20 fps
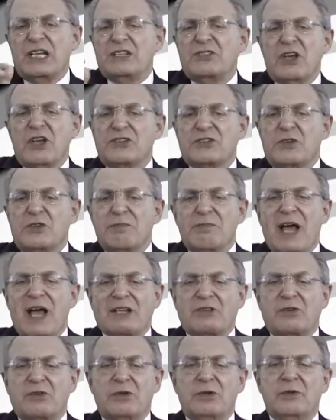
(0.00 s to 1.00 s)
doesn't
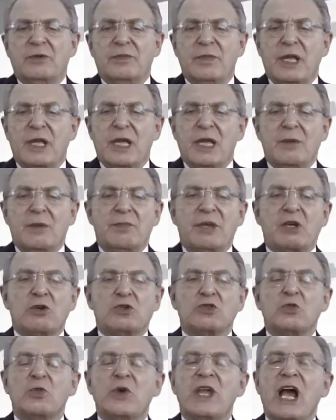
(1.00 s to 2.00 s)
matter
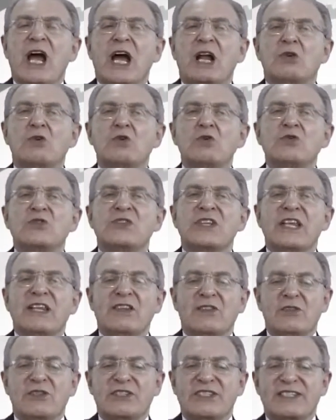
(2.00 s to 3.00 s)
because we are losing
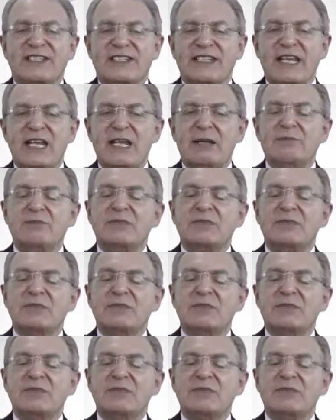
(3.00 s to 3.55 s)
the same